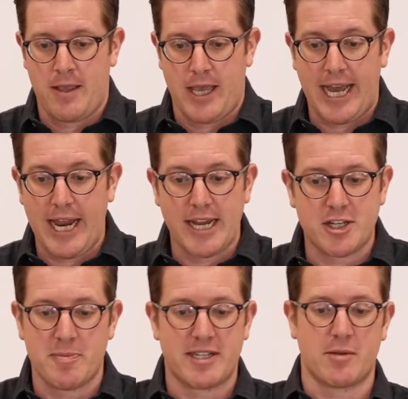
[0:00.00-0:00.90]
I just
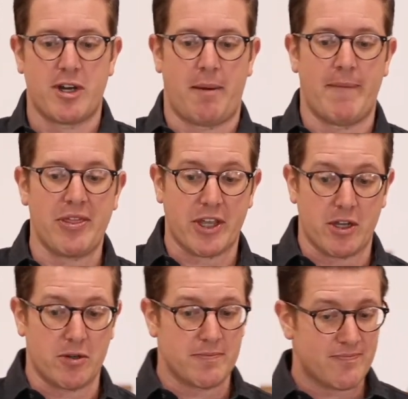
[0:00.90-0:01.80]
met someone a month
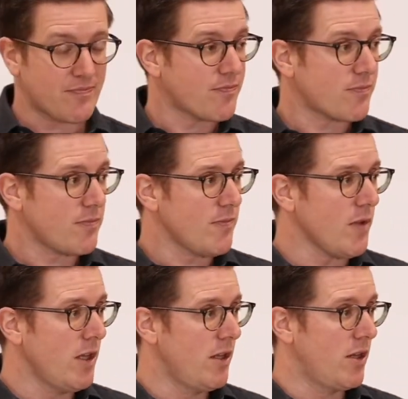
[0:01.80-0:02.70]
ago
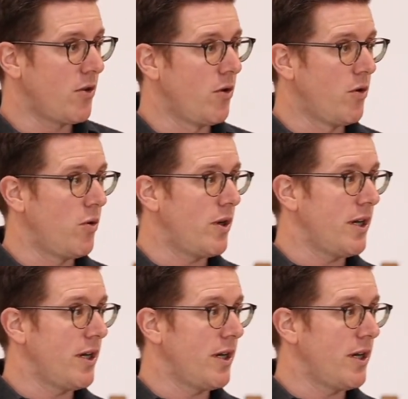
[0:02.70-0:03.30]
who